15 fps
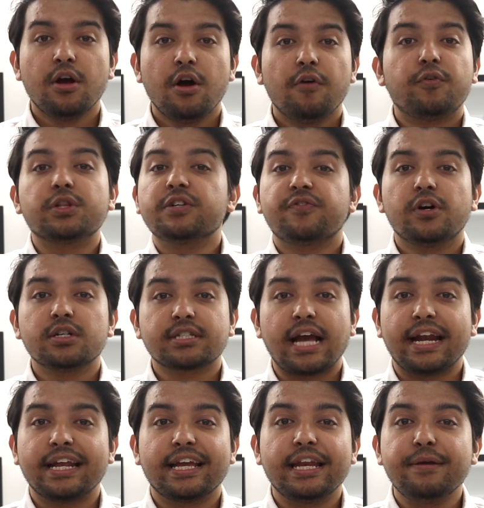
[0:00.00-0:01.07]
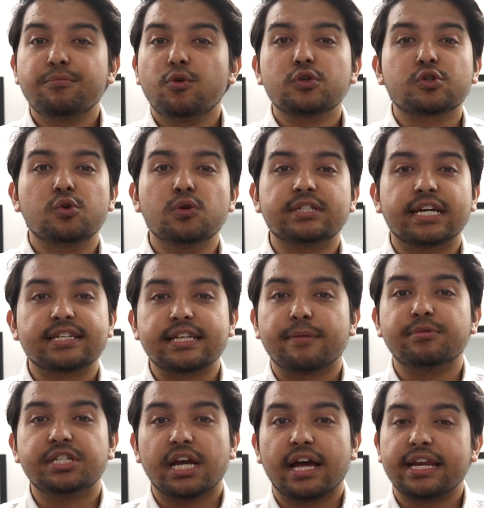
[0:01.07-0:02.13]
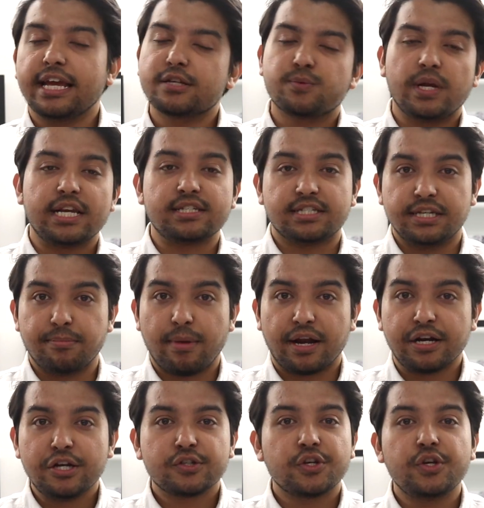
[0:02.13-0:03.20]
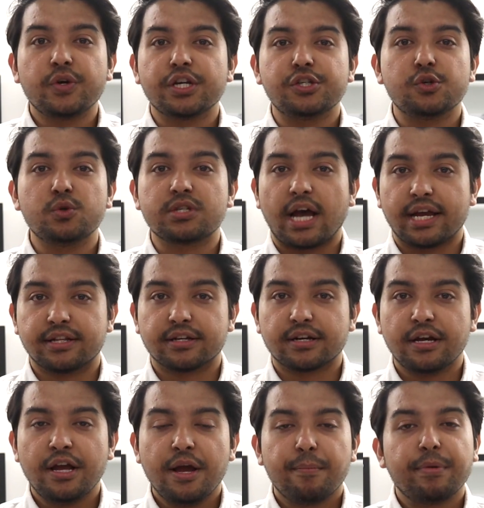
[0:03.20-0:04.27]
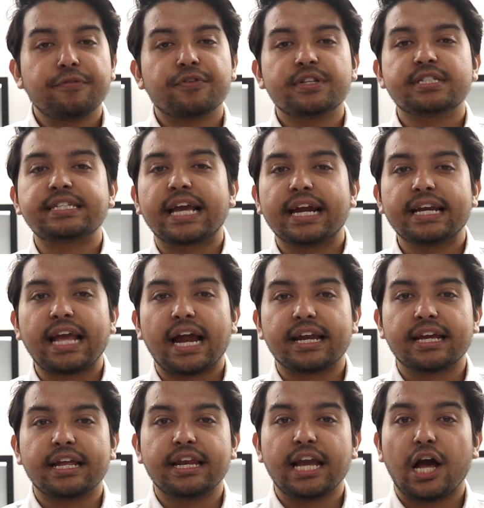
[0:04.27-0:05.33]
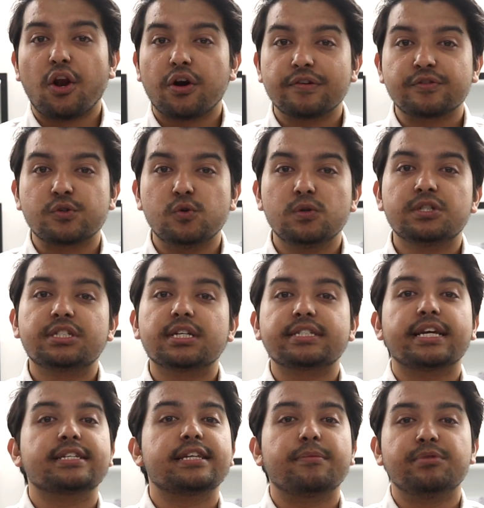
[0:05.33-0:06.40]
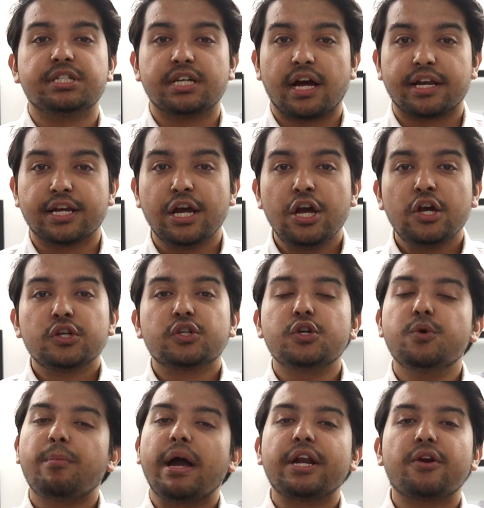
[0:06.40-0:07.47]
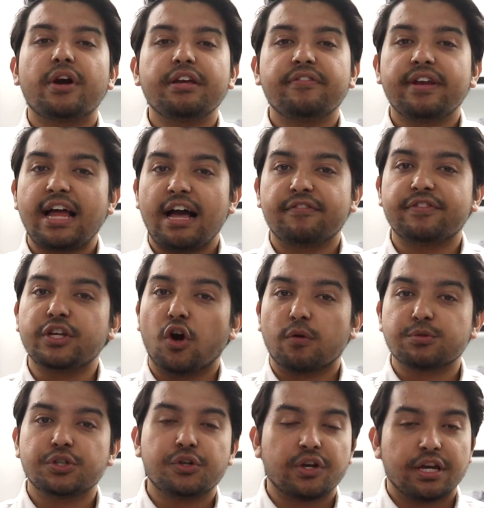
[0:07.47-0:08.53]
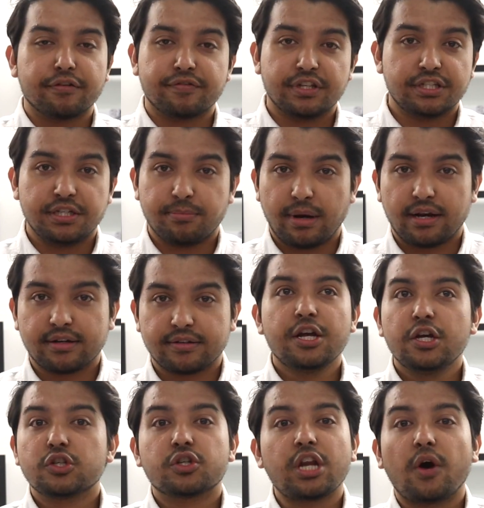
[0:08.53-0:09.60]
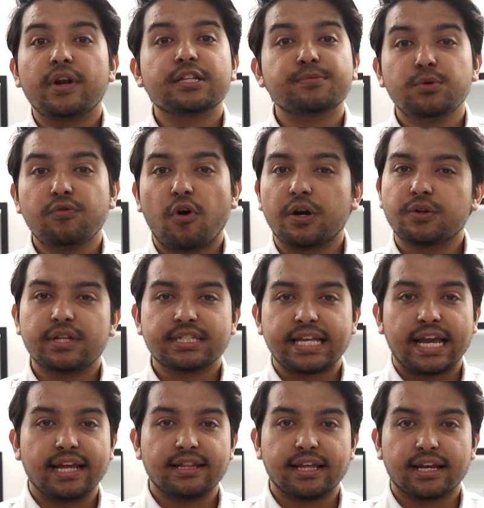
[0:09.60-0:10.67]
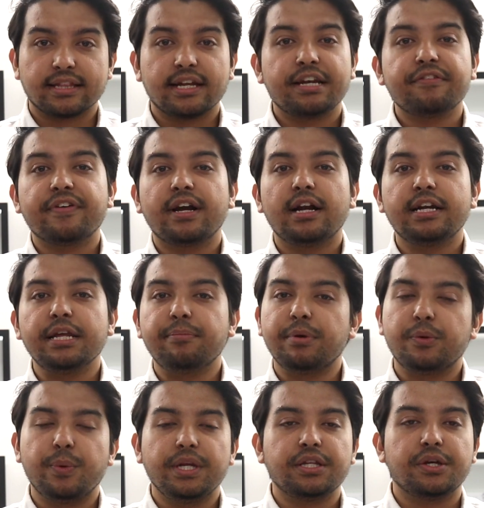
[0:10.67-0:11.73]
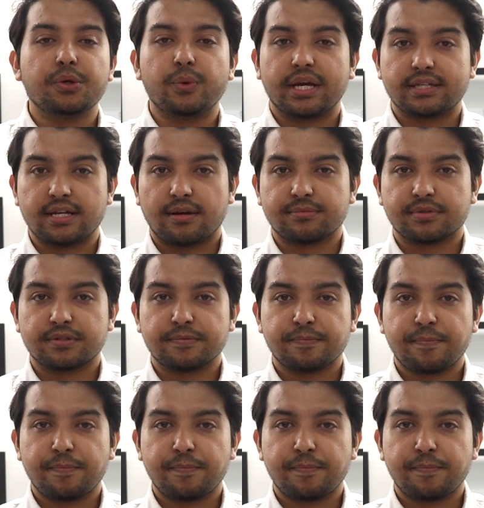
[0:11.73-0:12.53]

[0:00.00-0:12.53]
For the first category, most schools accept GRE as well as GMAT, so you can choose either. But for the second category, a lot of schools just accept GRE, so you might not even have the option to give the GMAT. So now let's move on to the second thing, the difficulty between the two exams.